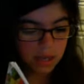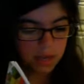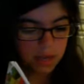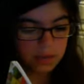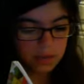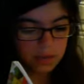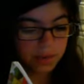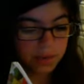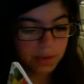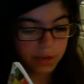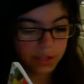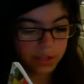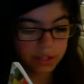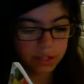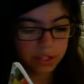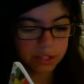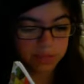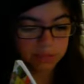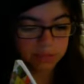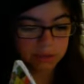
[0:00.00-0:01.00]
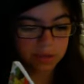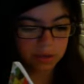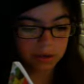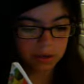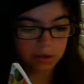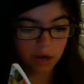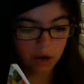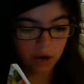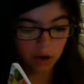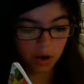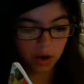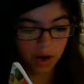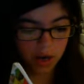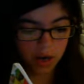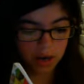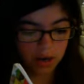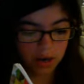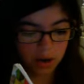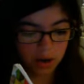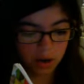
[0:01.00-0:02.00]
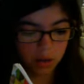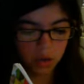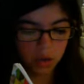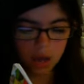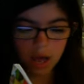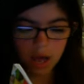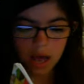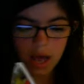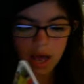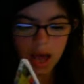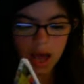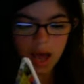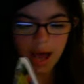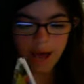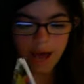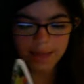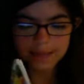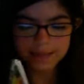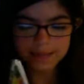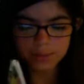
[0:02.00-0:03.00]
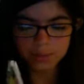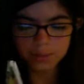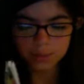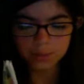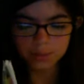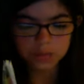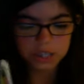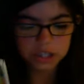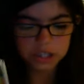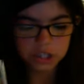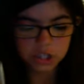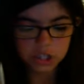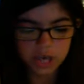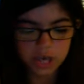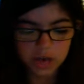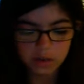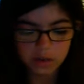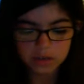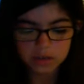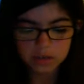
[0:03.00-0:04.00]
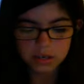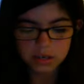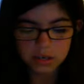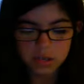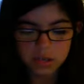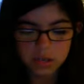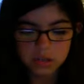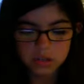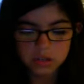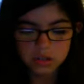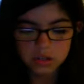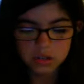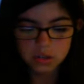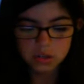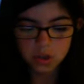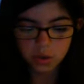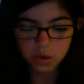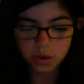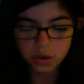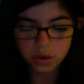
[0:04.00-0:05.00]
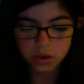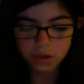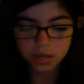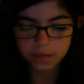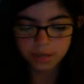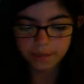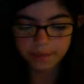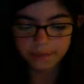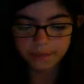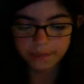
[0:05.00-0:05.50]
the burning spirit cried out as it reached out towards him.